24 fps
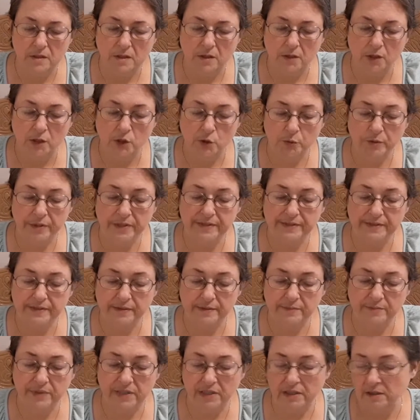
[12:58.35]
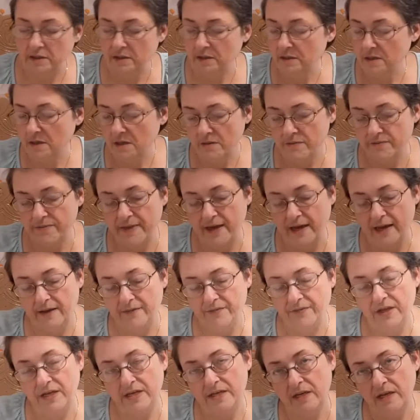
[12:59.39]
And the reason being that
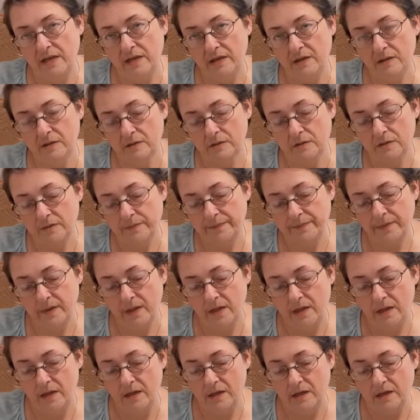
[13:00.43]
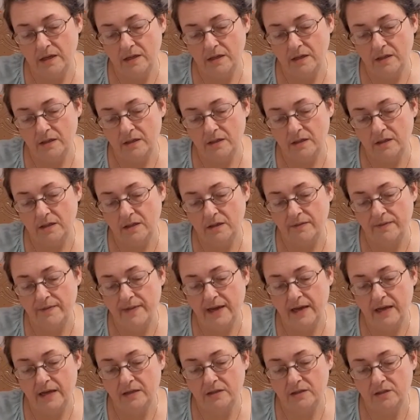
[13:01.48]
they dangle, and
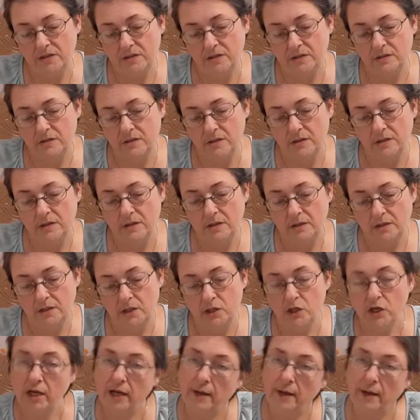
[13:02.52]
that, can you